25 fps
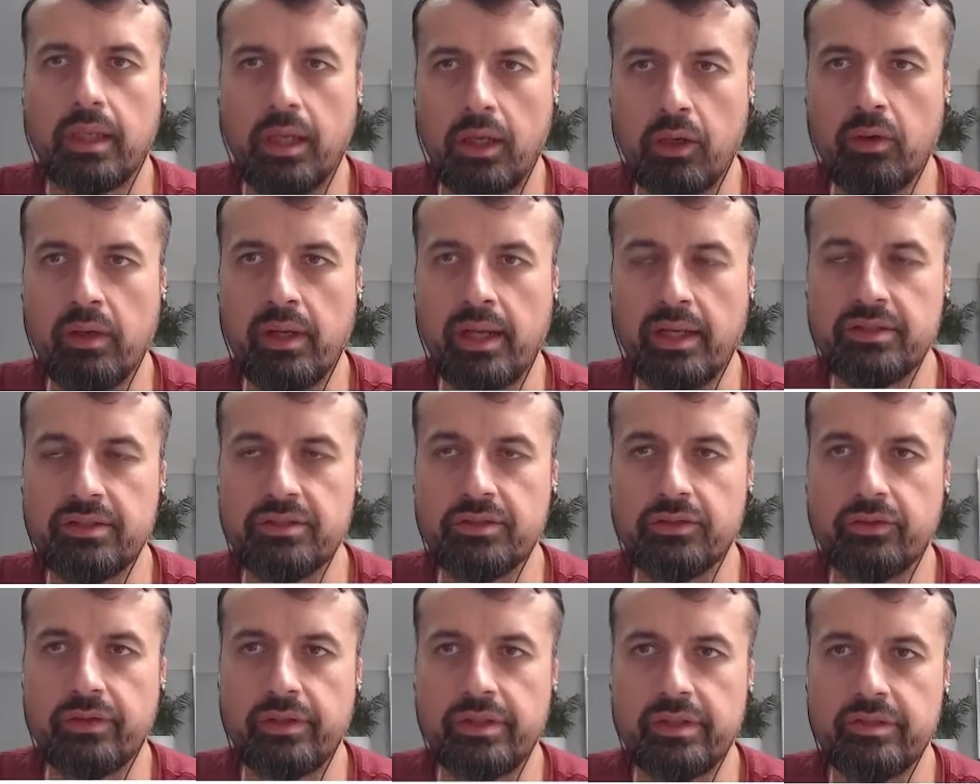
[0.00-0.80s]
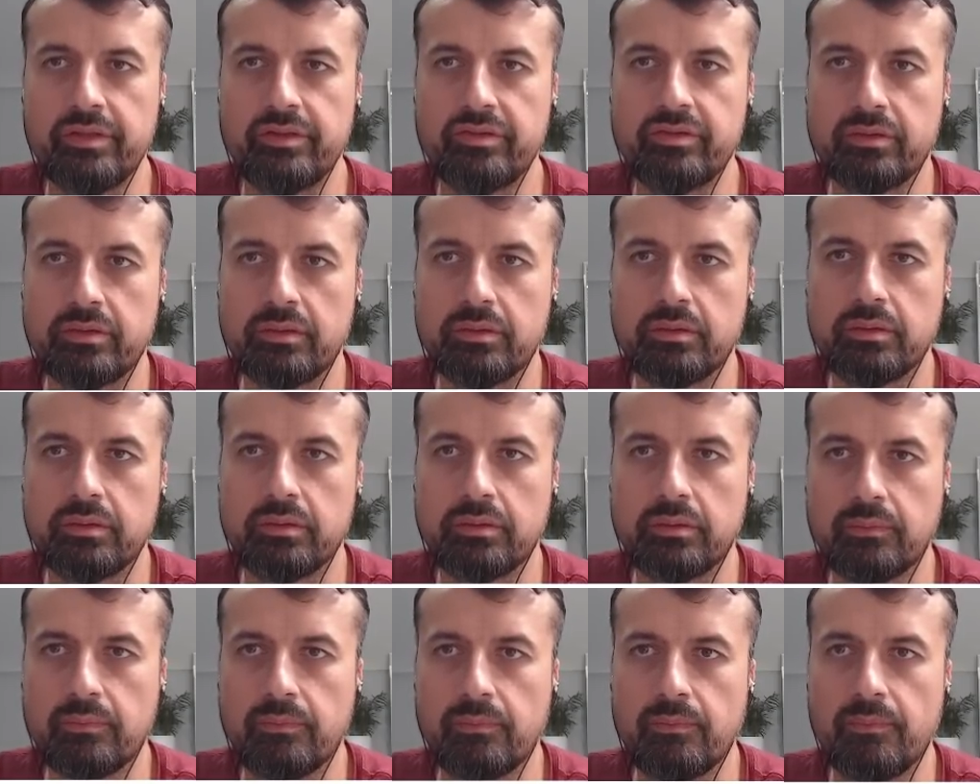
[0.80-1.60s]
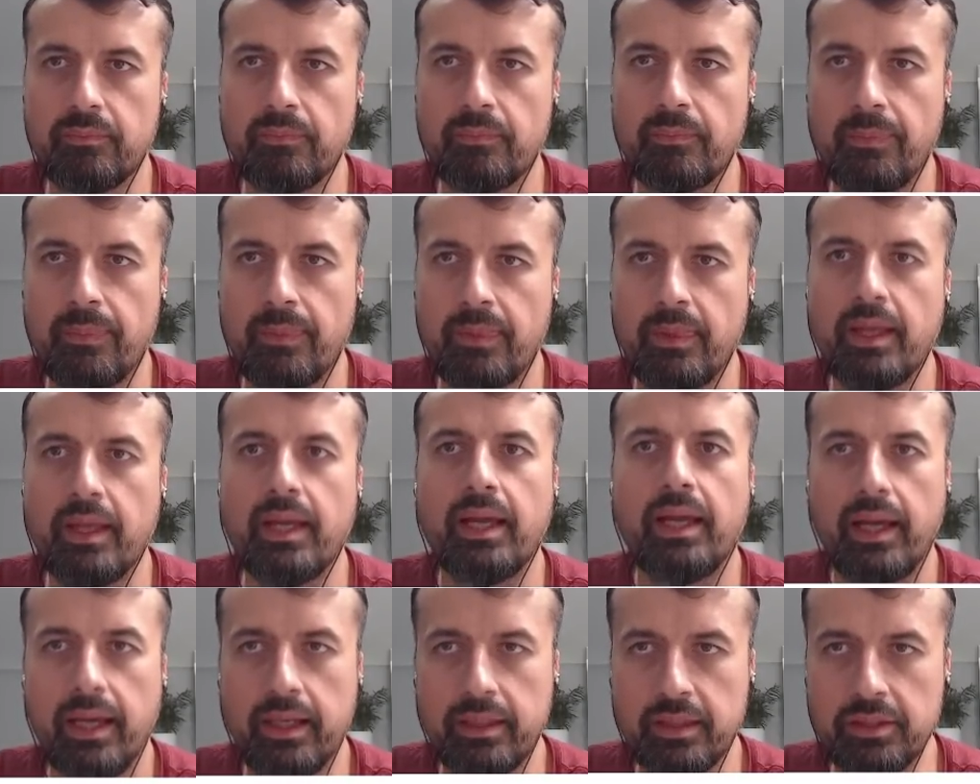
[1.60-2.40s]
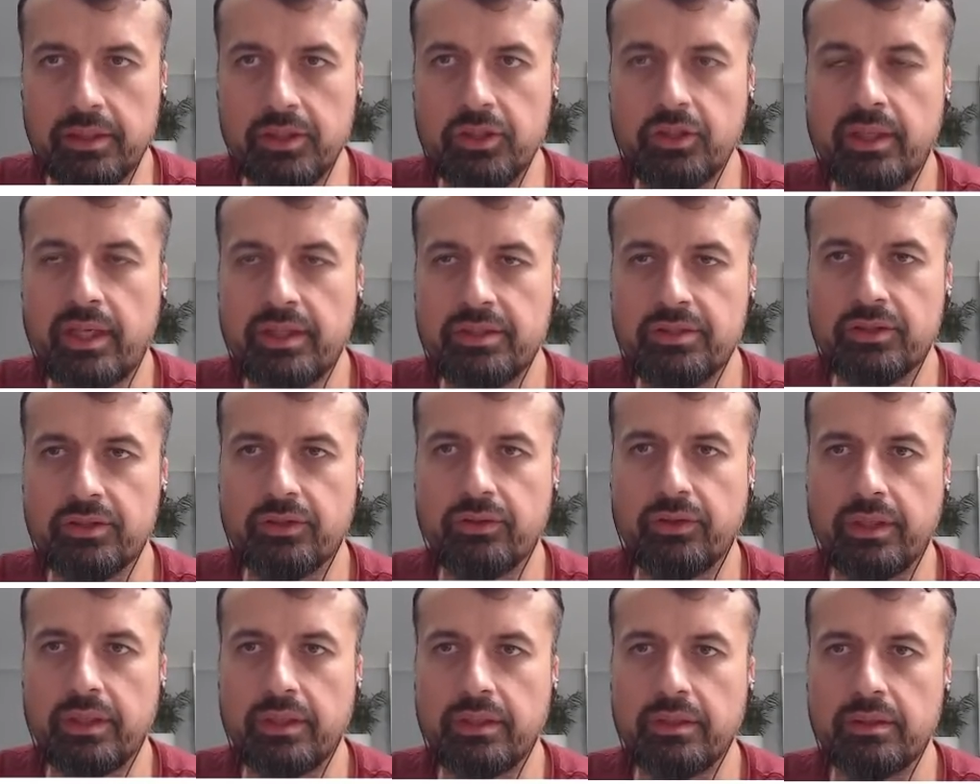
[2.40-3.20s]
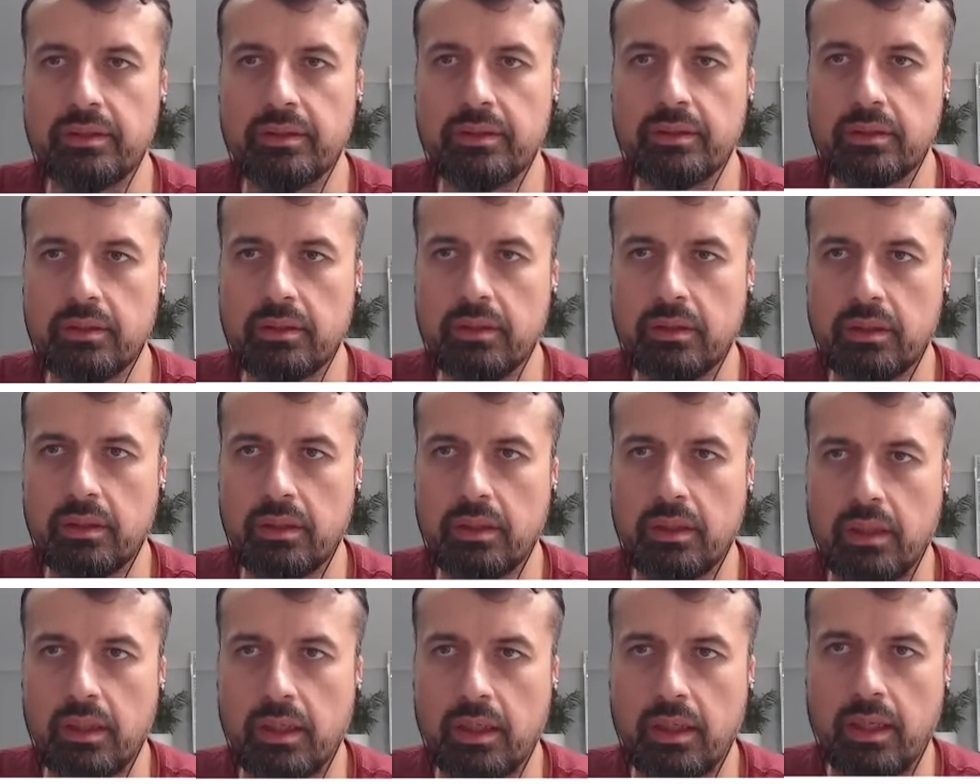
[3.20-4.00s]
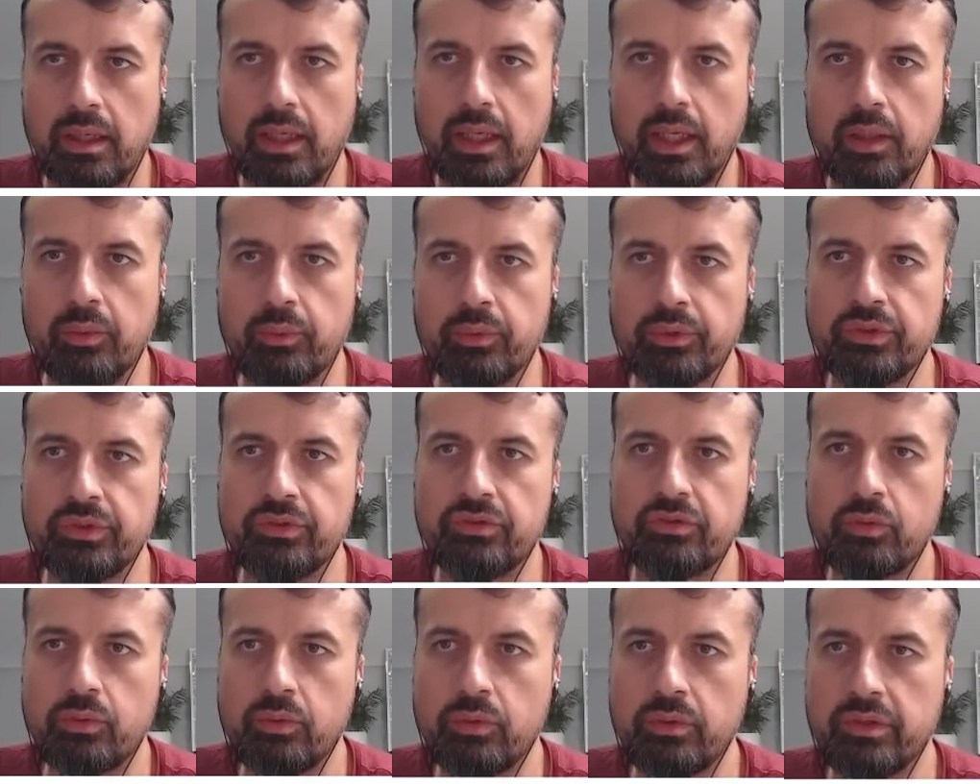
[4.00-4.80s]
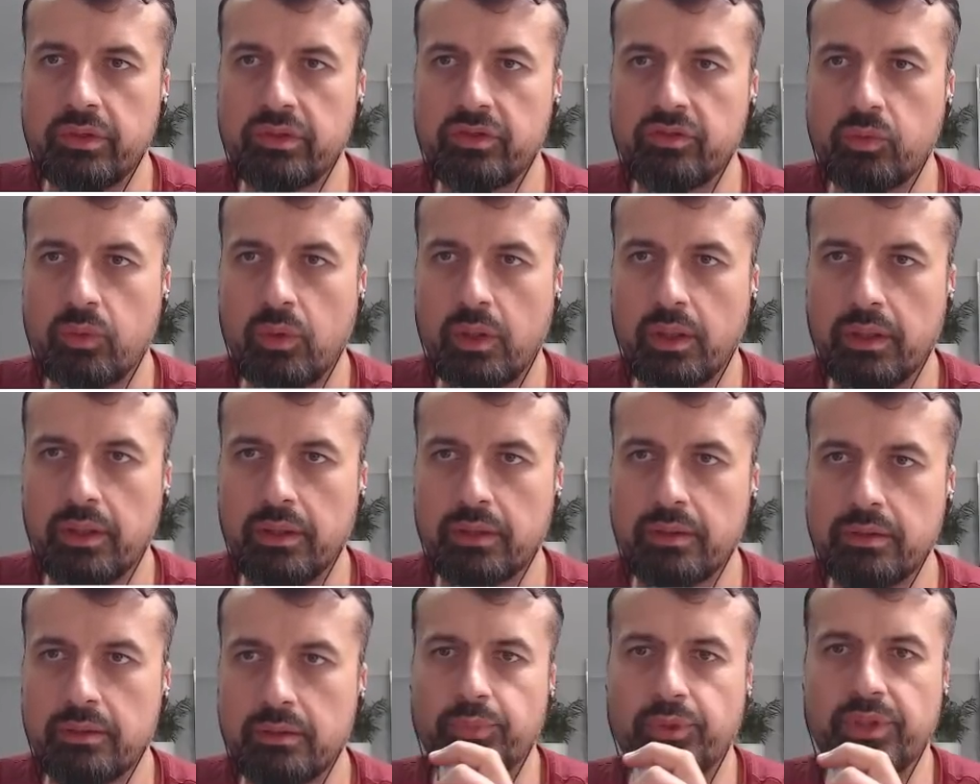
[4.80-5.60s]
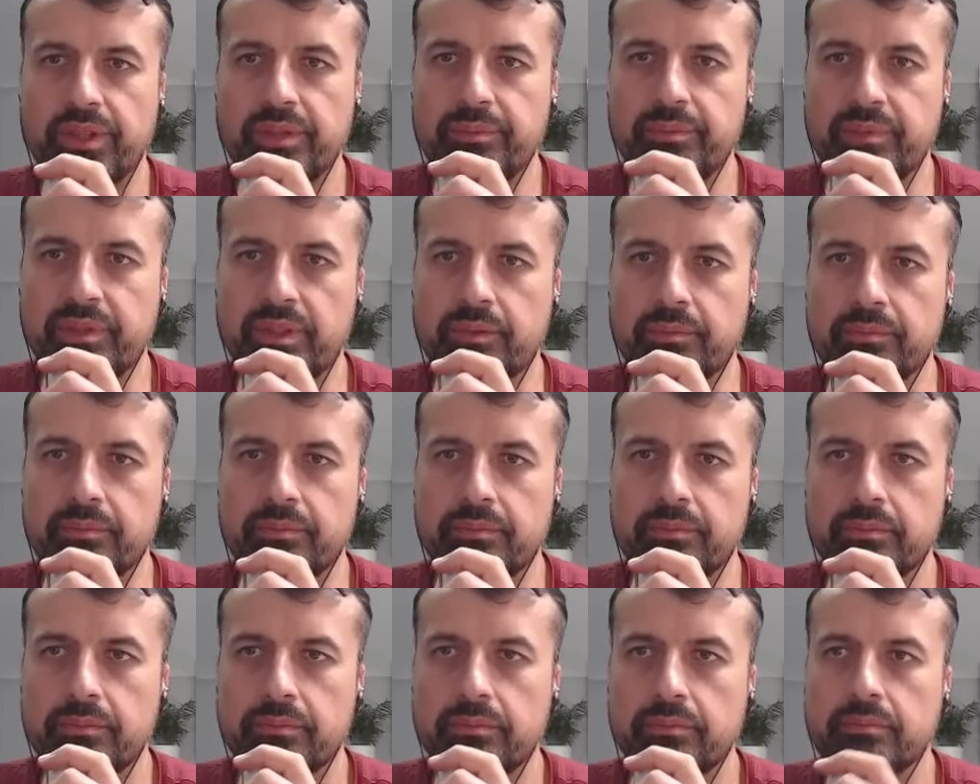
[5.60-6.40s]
click on categories, add a new category, and we just call this one premium,